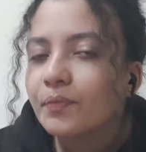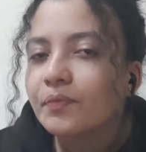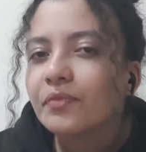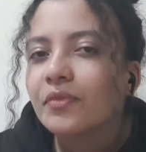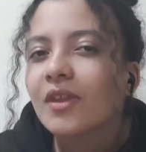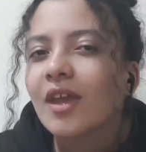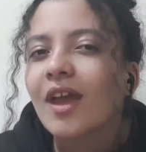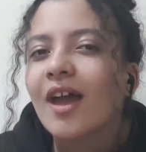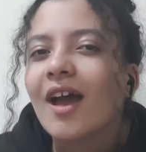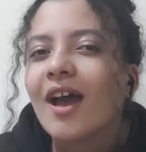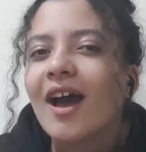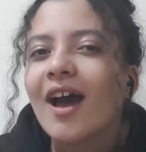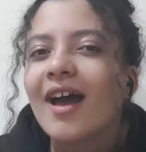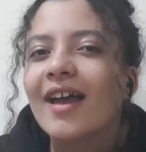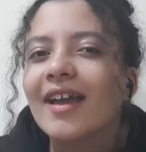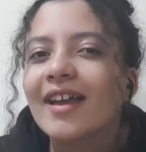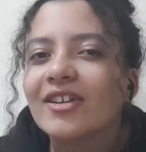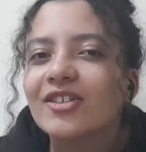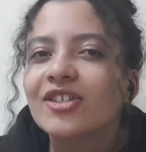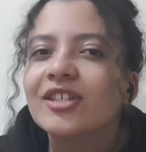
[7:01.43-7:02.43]
So
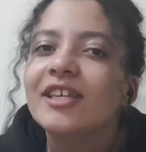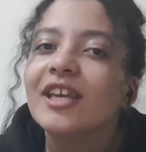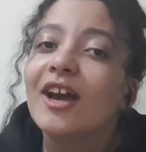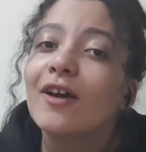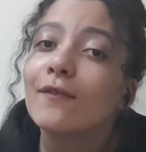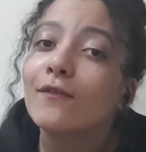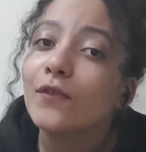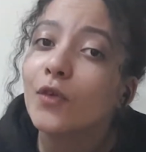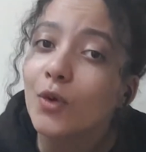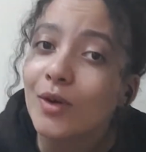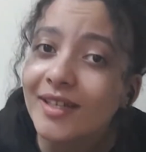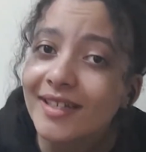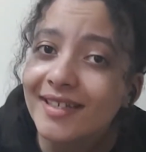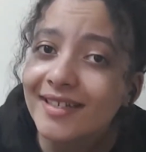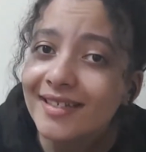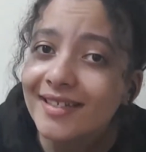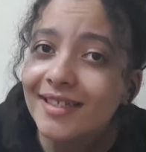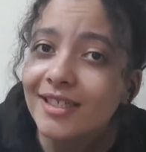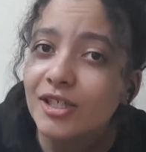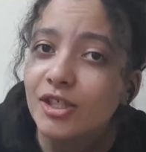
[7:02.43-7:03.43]
I actually
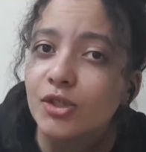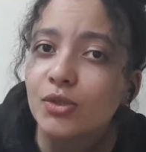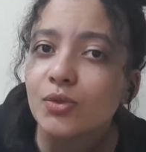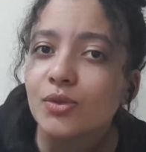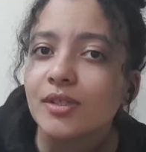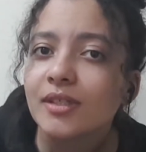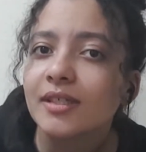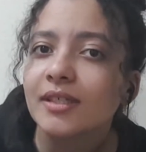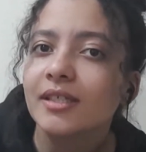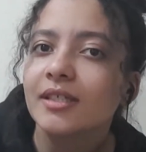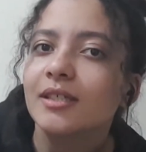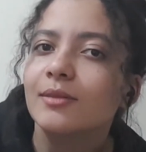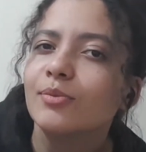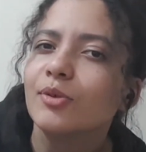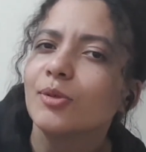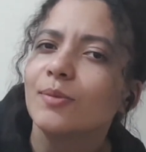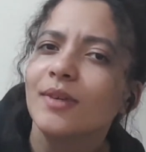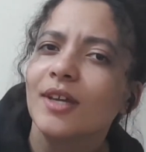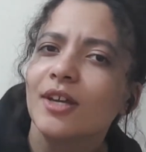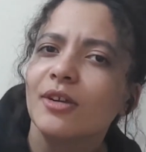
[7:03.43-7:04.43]
avoided
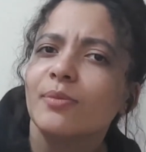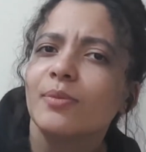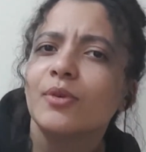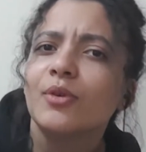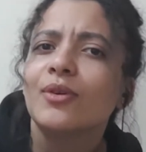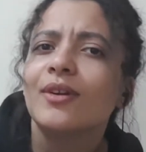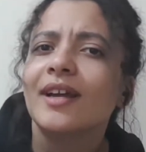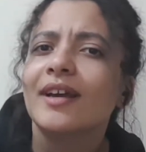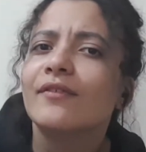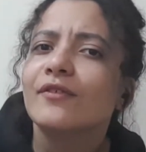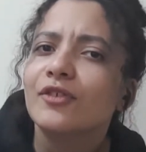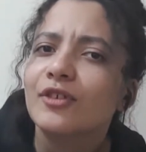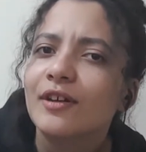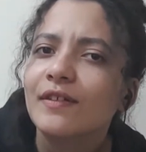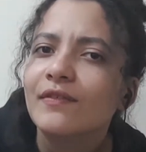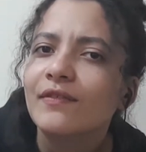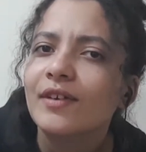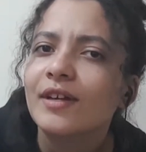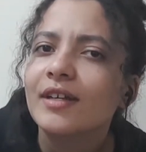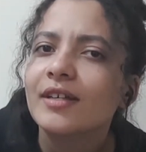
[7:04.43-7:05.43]
using Premiere Pro and
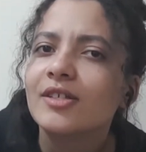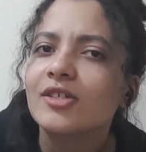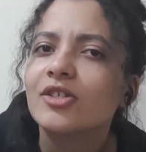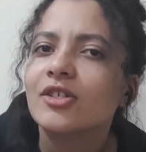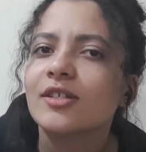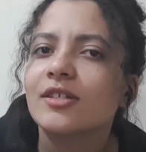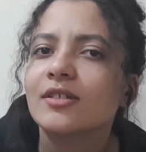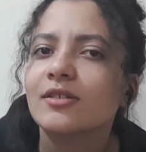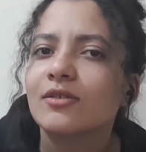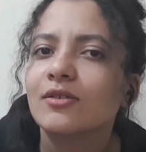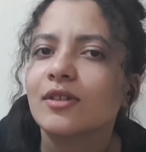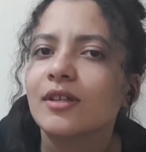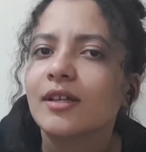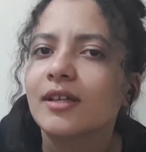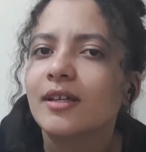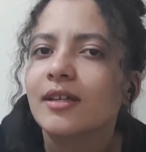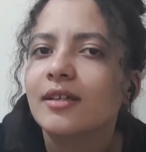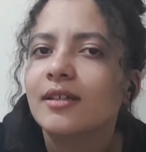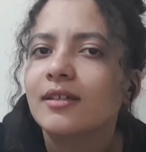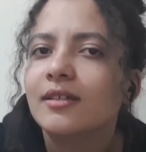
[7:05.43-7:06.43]
After Effects
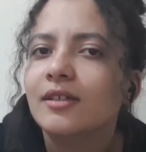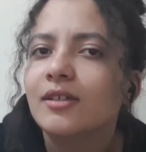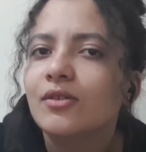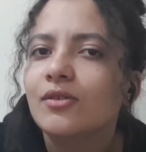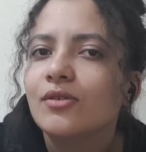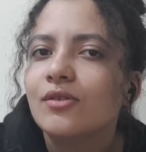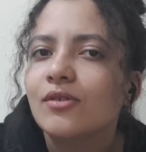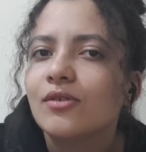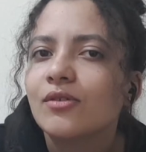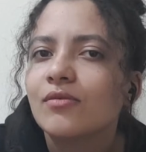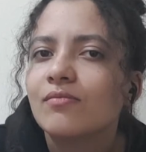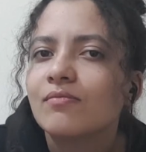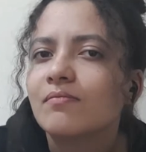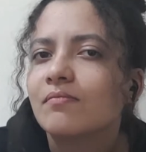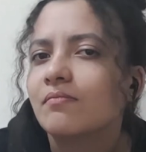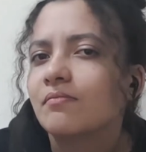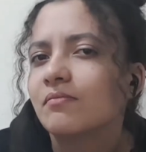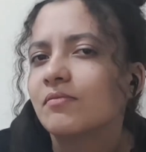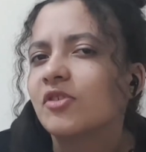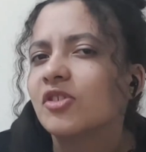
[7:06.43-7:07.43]
just to like
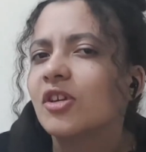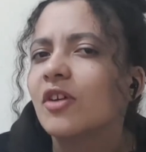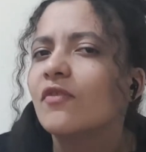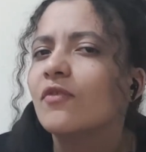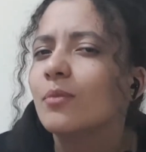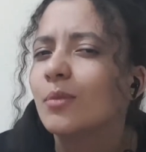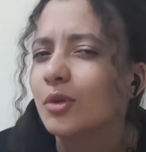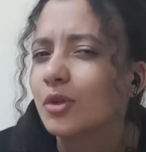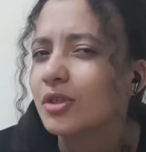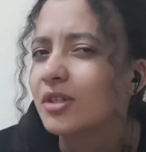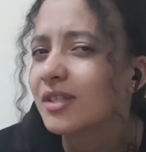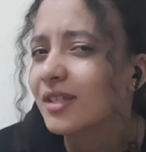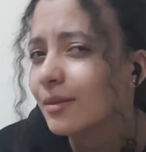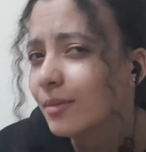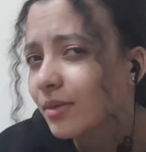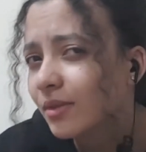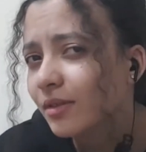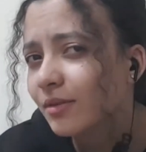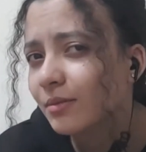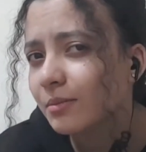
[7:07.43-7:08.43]
use stuff
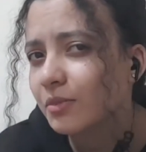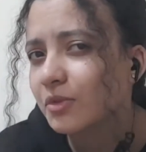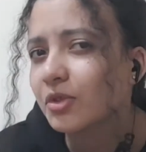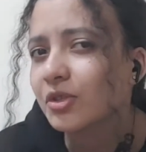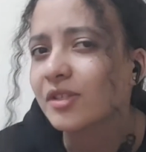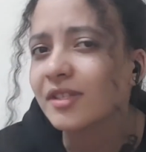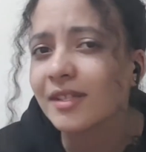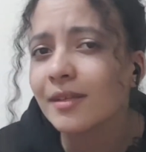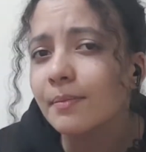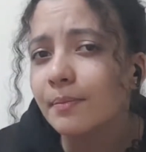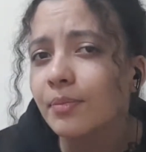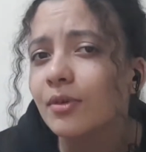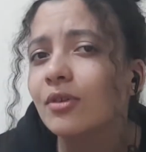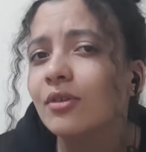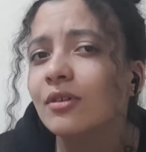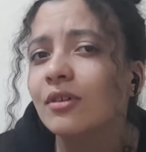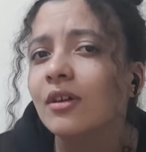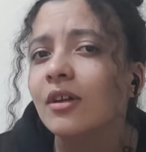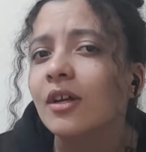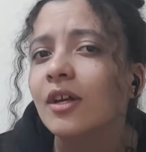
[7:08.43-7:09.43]
more
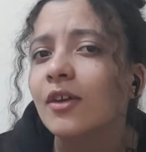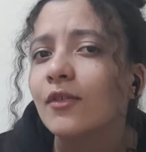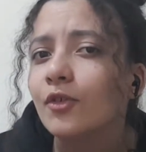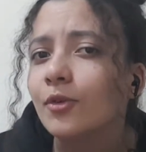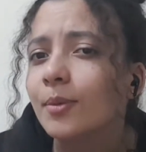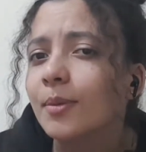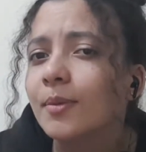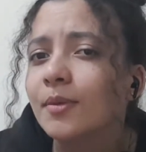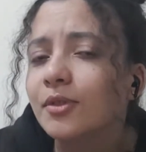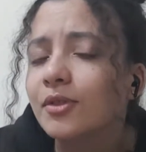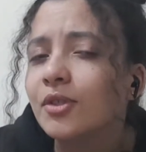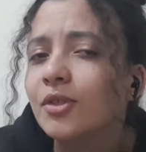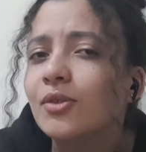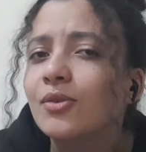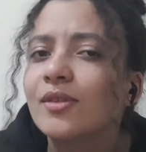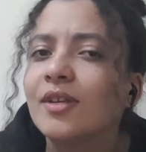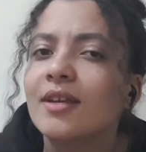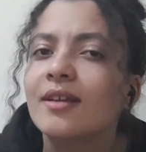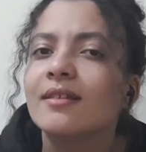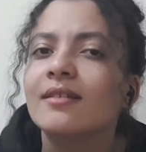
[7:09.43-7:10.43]
simple for
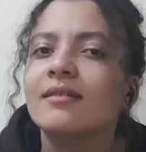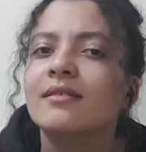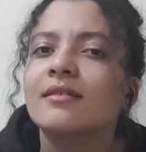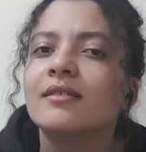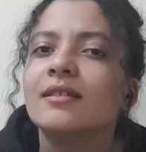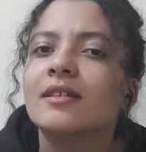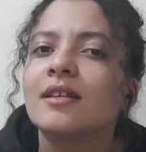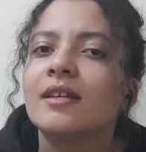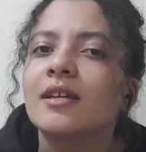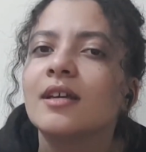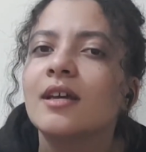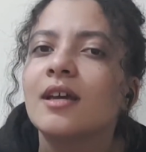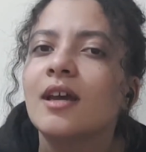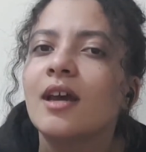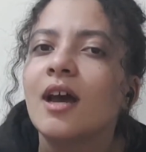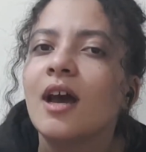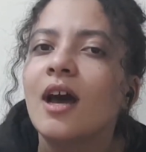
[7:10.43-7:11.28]
people to use, and